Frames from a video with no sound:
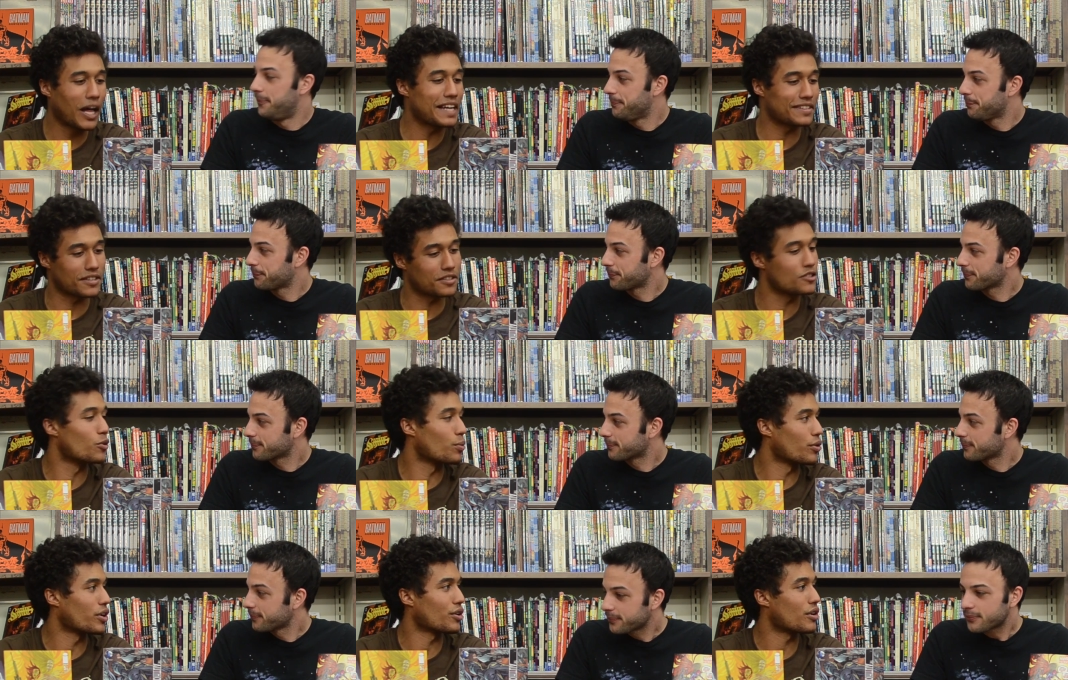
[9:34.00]
Speaker 1: classic
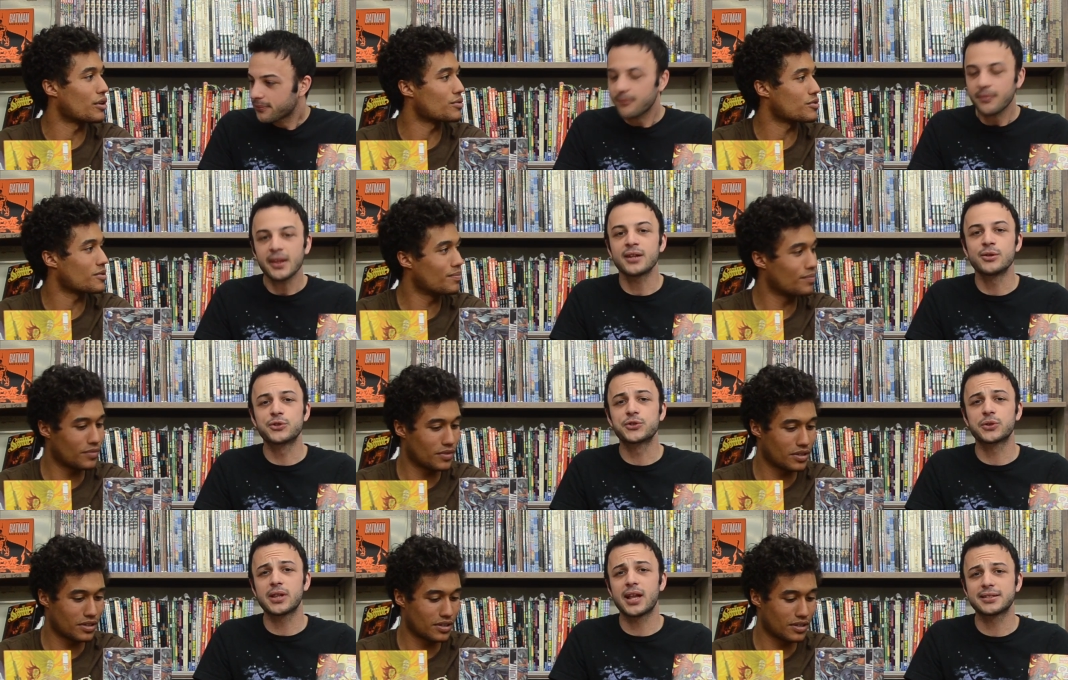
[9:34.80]
superheroes. It was
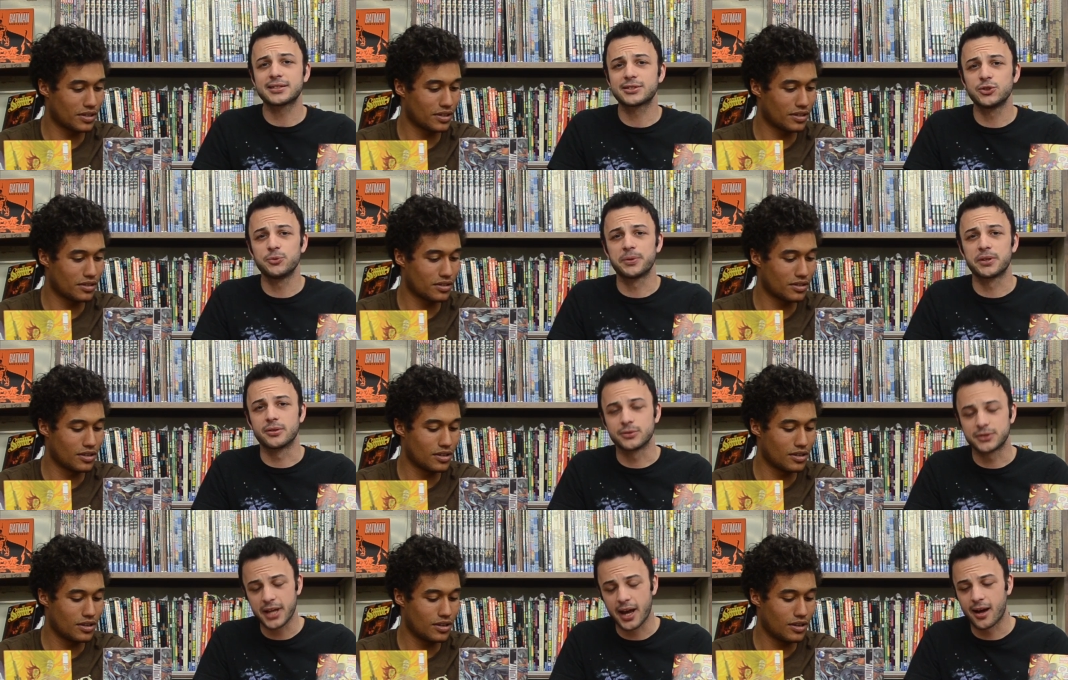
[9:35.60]
still classic
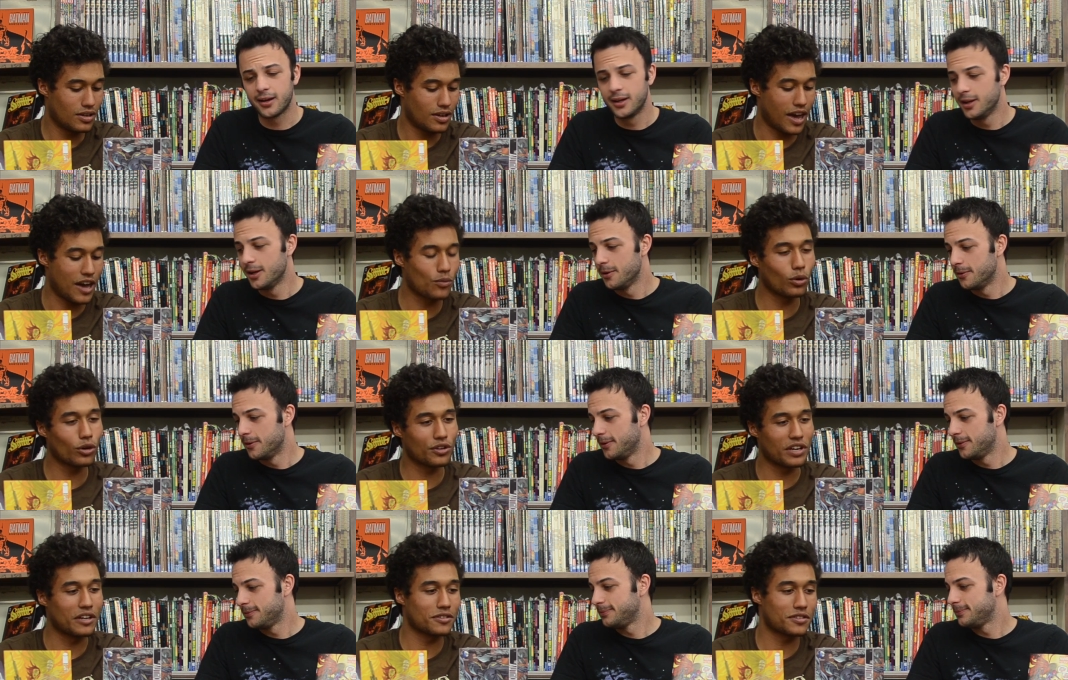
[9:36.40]
superheroes, yeah. And
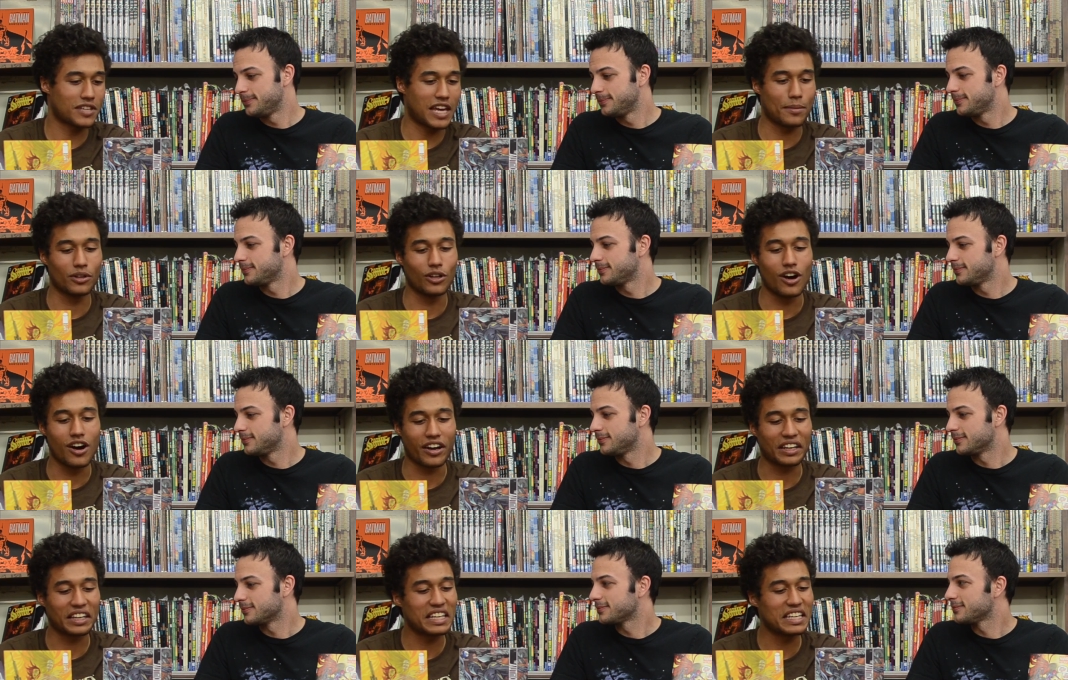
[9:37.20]
Warren Ellis came
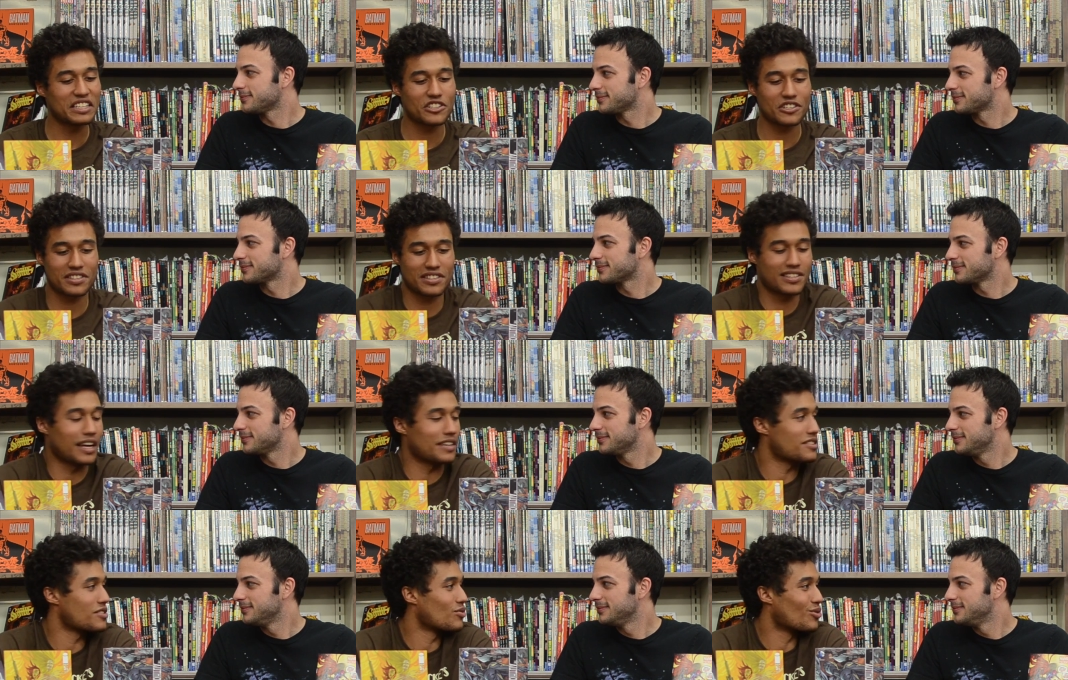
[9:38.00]
along, and he just
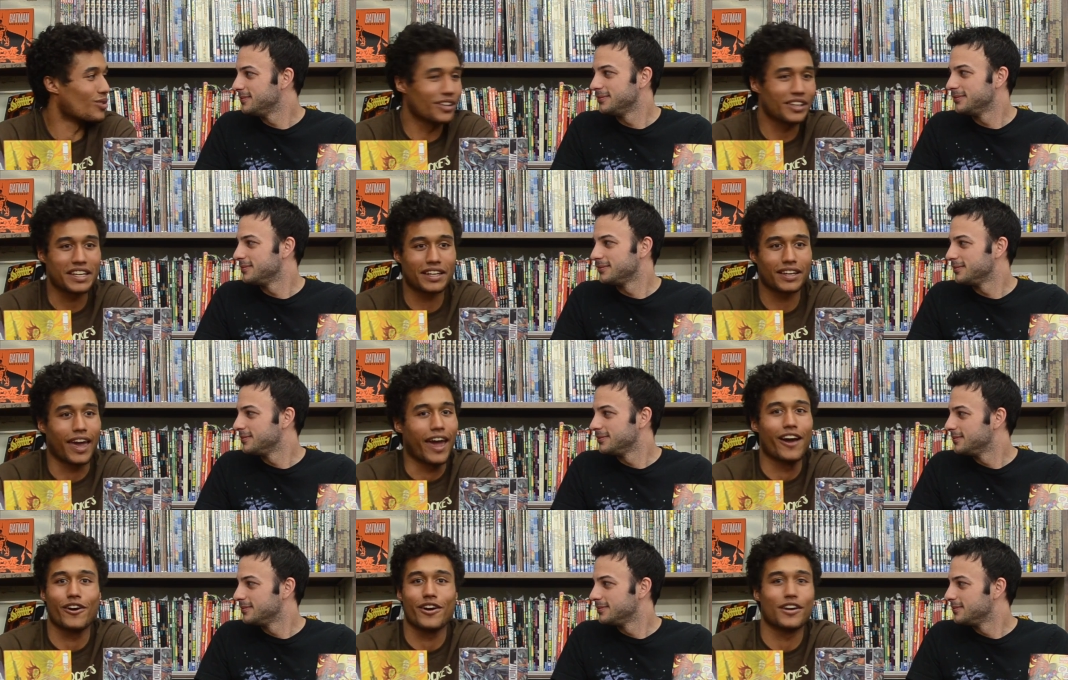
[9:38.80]
doesn't really
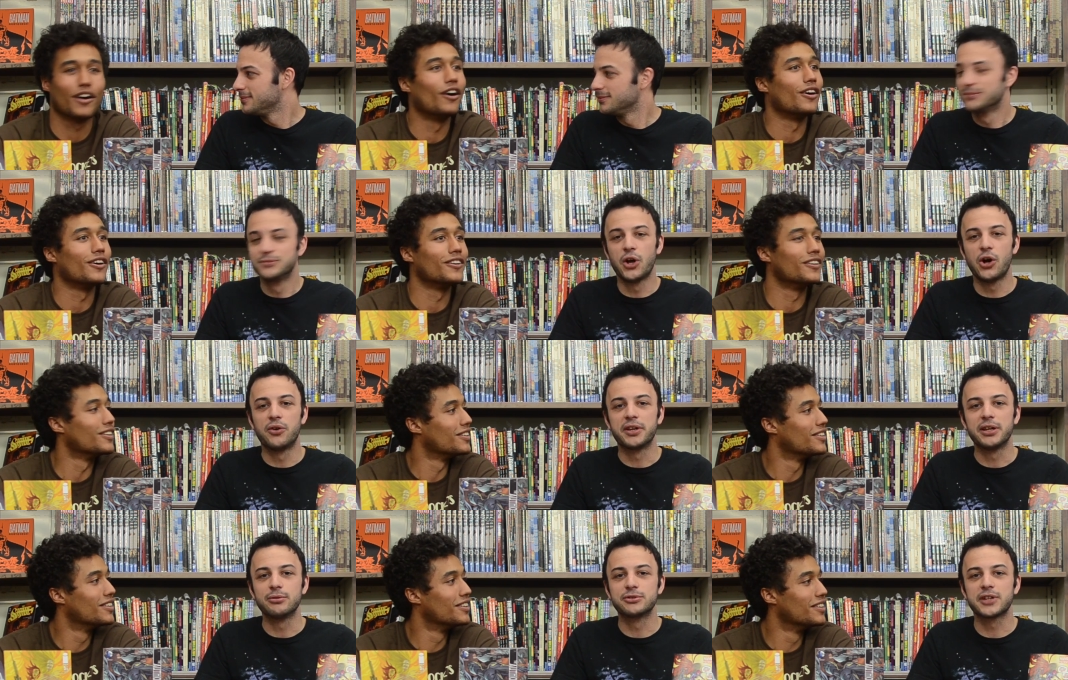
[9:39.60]
care at all.
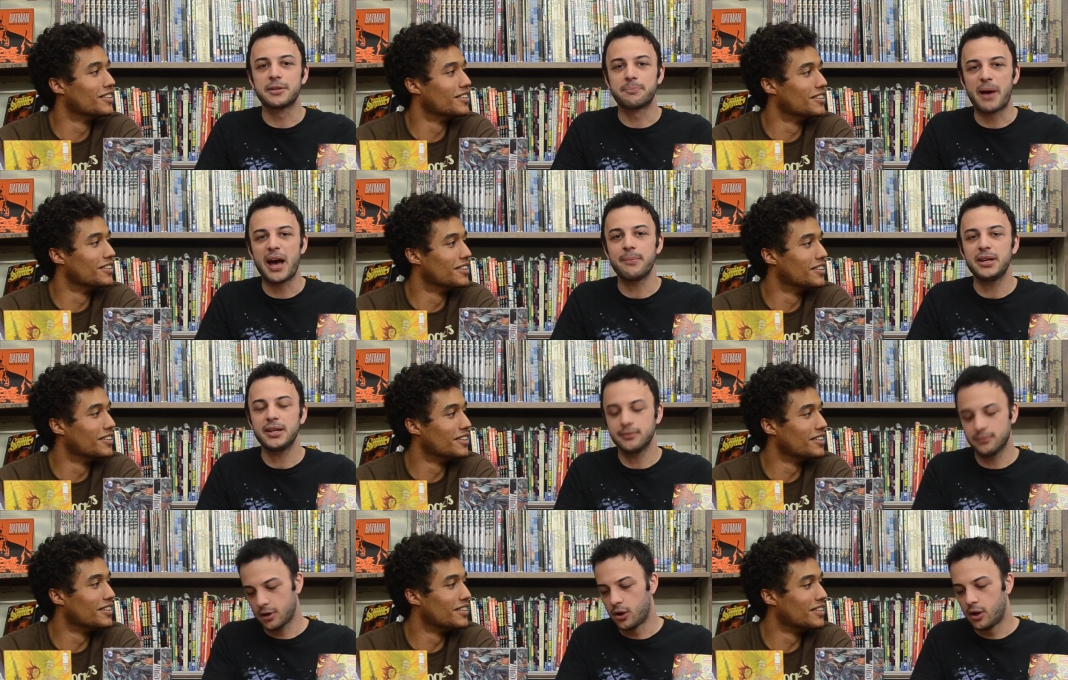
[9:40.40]
Speaker 2: No, he was like
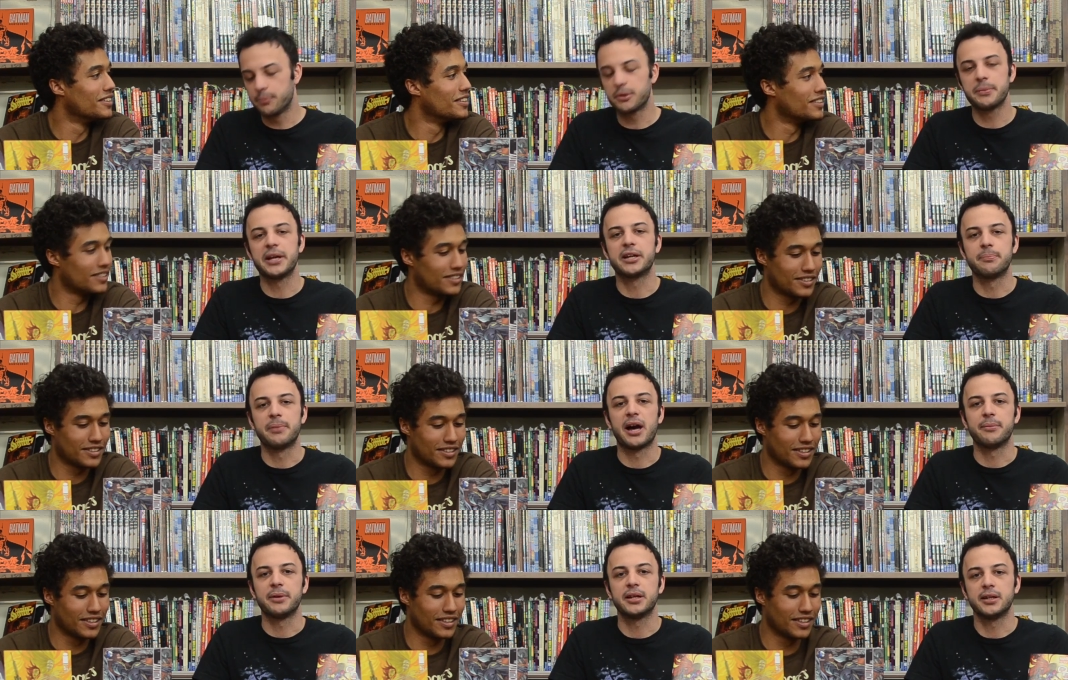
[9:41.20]
Batman. Oh, I'm gonna make a
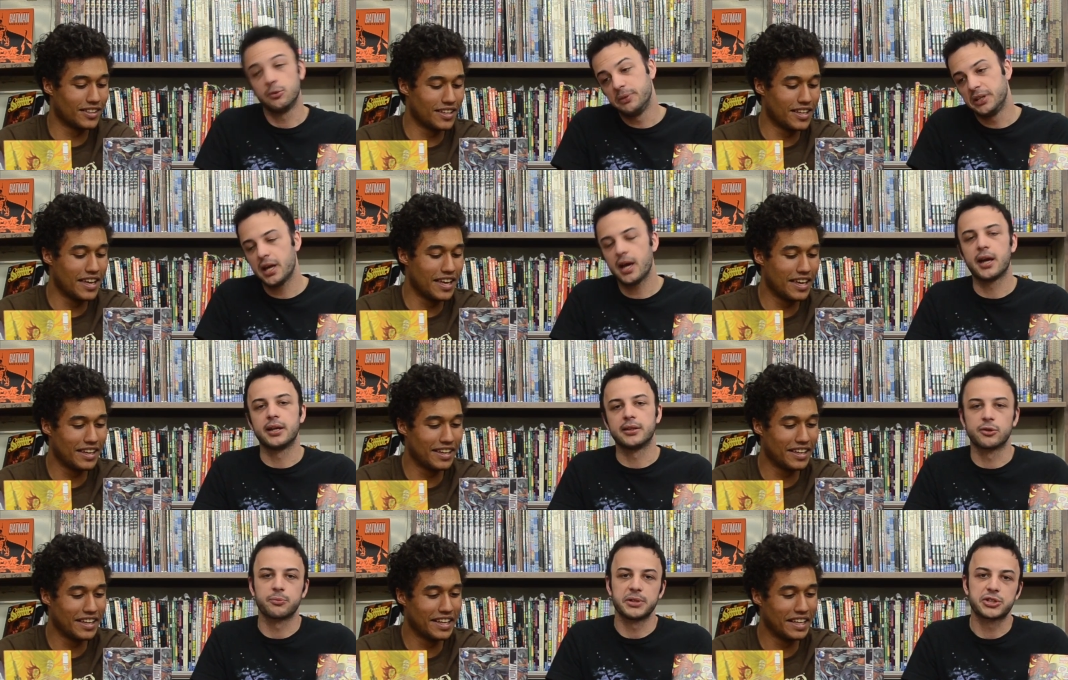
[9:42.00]
Batman. He'll be gay,
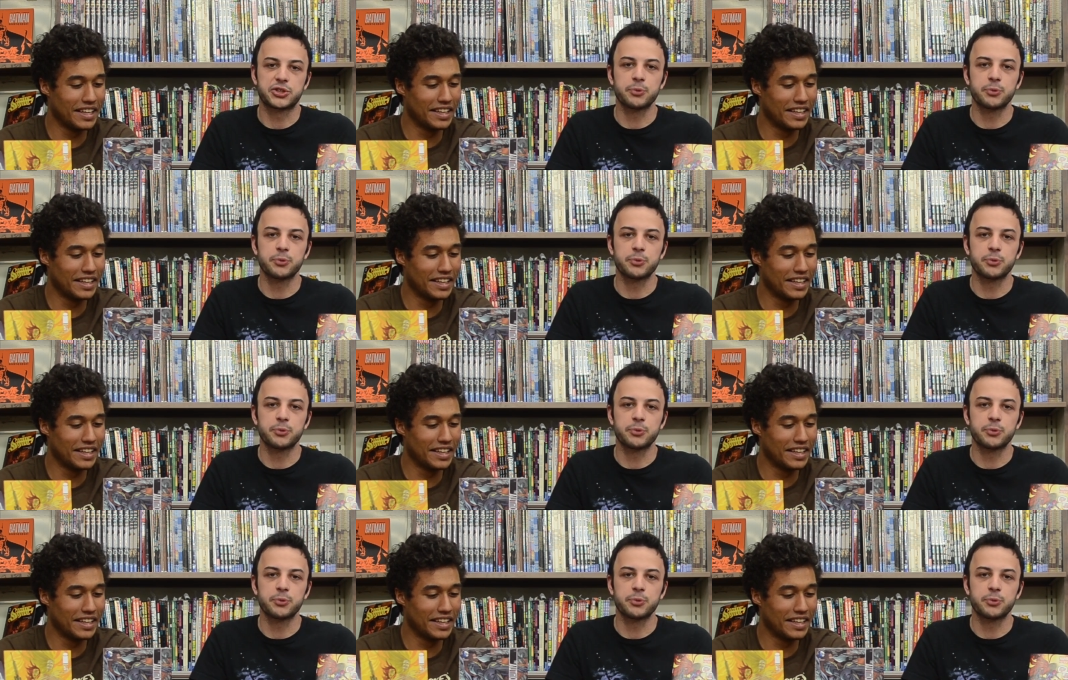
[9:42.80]
and there'll be a